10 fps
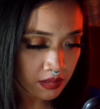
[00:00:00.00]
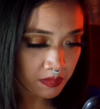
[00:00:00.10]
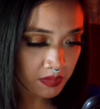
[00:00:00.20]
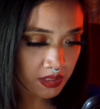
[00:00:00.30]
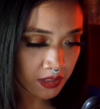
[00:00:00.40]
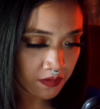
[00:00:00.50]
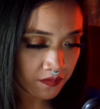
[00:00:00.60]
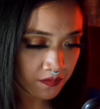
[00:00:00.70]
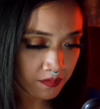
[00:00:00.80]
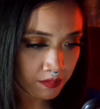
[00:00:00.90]
let me see if
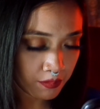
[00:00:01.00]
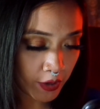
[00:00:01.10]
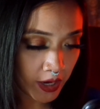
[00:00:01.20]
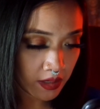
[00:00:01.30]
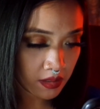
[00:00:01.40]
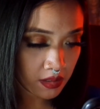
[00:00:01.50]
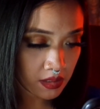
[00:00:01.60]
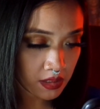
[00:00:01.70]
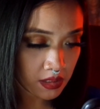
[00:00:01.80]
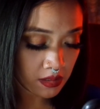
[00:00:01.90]

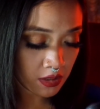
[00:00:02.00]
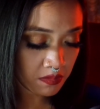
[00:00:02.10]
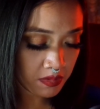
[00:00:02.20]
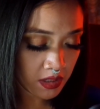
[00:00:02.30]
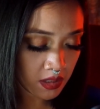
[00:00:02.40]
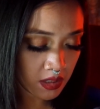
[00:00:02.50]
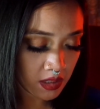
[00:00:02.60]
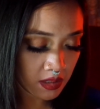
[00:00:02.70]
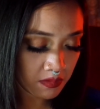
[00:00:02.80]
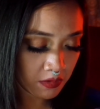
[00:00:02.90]
brightness a little bit,
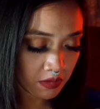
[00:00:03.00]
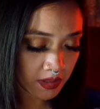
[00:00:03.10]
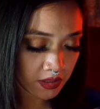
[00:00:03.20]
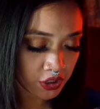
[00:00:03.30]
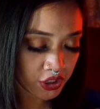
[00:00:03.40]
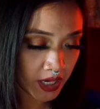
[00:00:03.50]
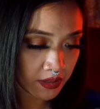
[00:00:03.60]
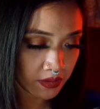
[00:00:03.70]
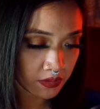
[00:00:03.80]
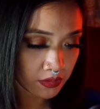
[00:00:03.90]
and I'm gonna let the
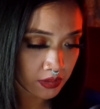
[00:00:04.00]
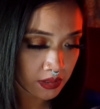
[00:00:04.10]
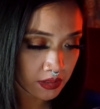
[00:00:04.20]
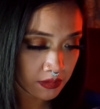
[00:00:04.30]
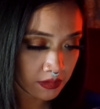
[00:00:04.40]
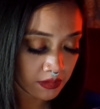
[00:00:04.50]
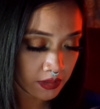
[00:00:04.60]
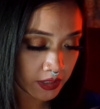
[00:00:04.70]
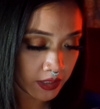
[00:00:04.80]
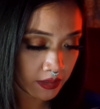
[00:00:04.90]
shadows.
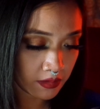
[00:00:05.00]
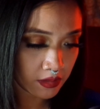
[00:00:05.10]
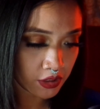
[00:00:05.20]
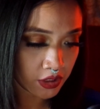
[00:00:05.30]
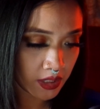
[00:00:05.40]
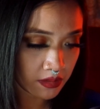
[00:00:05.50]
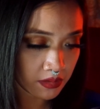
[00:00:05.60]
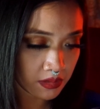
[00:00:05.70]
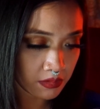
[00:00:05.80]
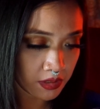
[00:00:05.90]
Yeah, the
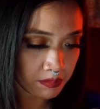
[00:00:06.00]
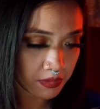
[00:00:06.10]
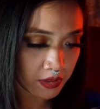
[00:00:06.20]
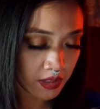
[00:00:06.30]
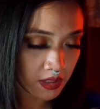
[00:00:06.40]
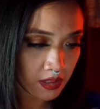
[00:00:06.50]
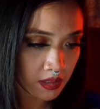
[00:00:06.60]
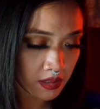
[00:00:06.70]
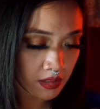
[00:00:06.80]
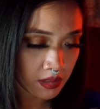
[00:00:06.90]
shadows.
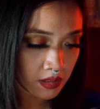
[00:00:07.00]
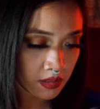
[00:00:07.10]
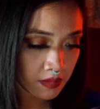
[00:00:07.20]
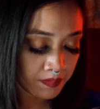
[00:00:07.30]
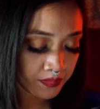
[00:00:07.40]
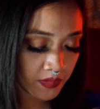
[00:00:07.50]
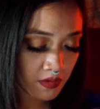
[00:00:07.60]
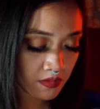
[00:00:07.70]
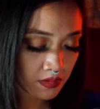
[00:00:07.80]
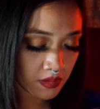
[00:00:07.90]
No,
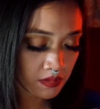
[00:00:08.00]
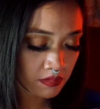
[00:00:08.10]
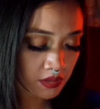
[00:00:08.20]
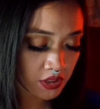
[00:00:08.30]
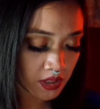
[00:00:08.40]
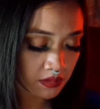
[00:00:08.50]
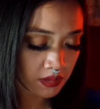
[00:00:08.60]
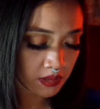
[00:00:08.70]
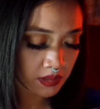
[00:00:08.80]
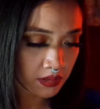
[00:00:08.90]
I think the shadow
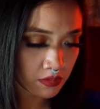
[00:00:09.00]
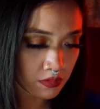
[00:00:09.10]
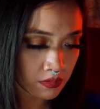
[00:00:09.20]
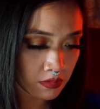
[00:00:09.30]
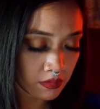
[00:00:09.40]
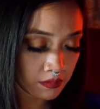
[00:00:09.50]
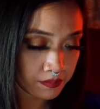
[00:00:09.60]
looks cool.